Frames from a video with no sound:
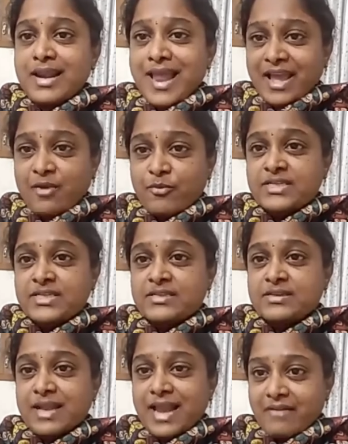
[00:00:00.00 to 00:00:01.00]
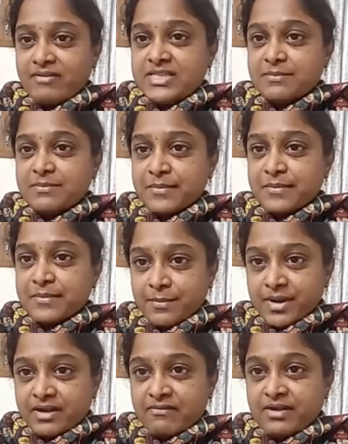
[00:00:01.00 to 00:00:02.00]
language
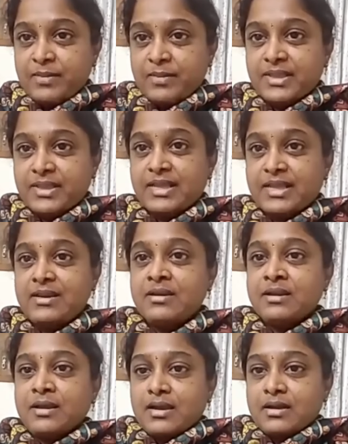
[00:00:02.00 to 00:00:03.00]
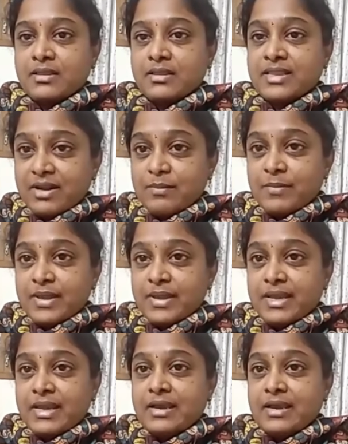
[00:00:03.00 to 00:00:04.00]
impairment will be there, and they will
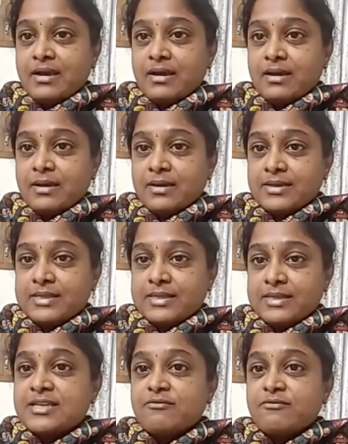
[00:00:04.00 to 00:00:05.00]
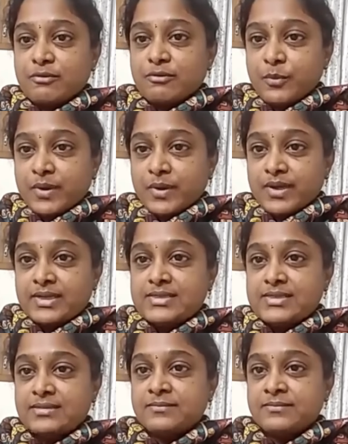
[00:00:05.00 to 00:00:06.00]
be searching for the
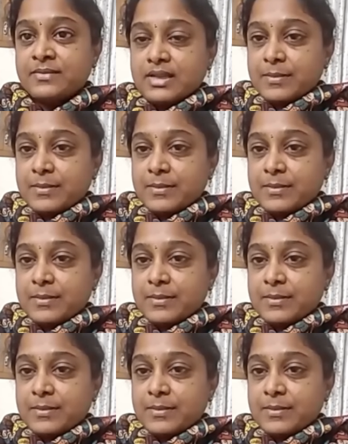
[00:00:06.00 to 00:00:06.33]
words. The